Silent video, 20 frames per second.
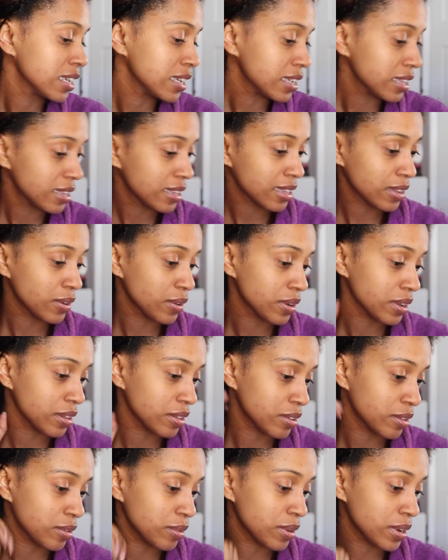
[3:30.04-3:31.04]
it's going
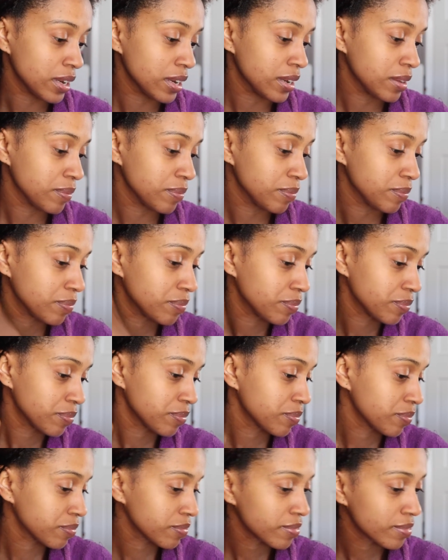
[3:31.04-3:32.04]
to uh,
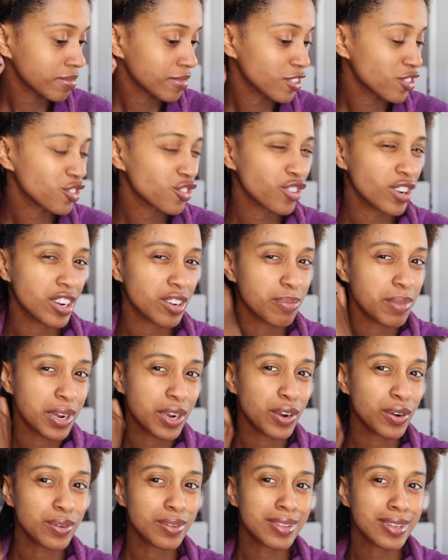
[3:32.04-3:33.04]
stretch my
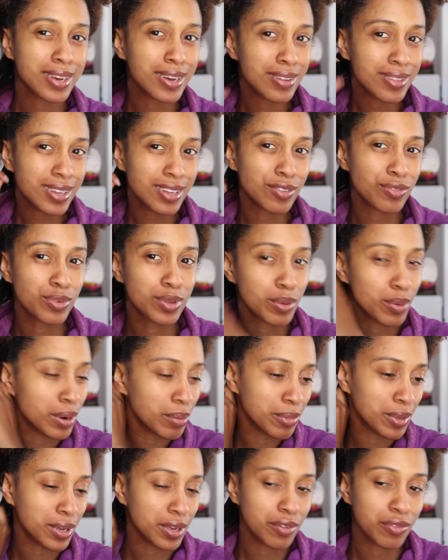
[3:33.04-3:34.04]
curls out. That's really what
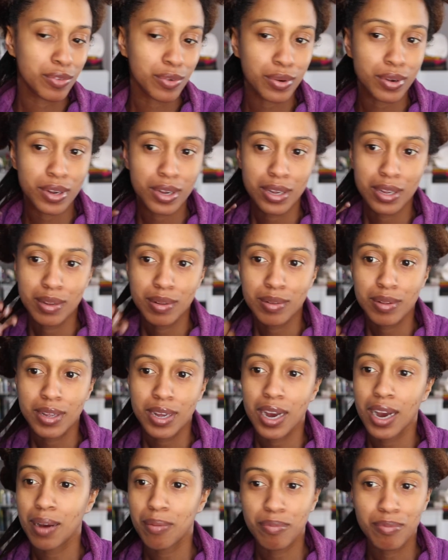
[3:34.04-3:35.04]
I'm looking for.
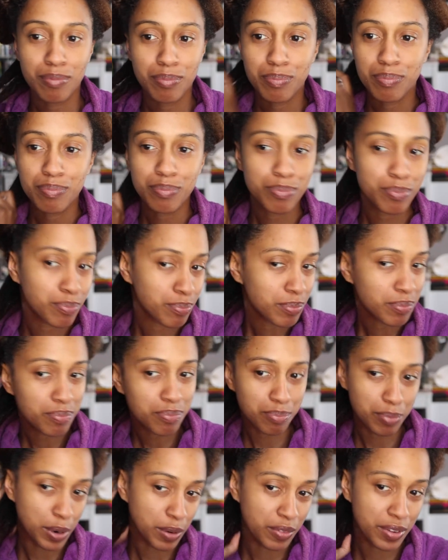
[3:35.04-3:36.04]
I'm
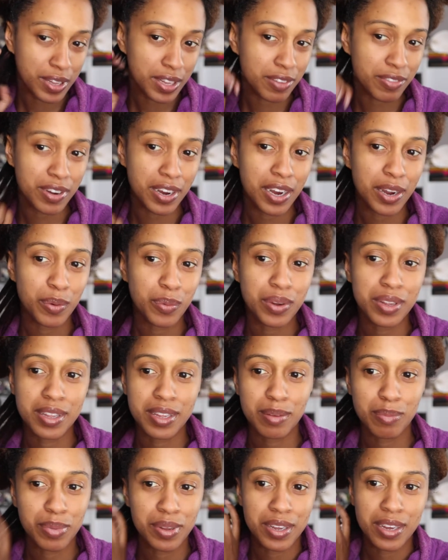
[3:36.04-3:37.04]
perfectly fine with
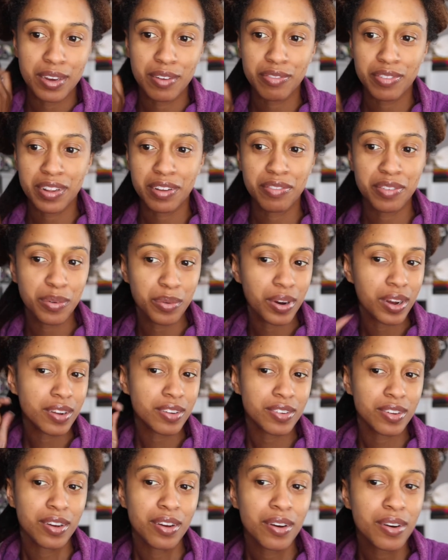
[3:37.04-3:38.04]
it being a fluffy wash
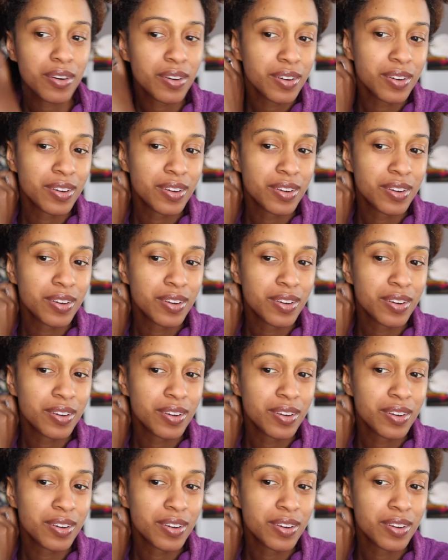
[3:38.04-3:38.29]
and go.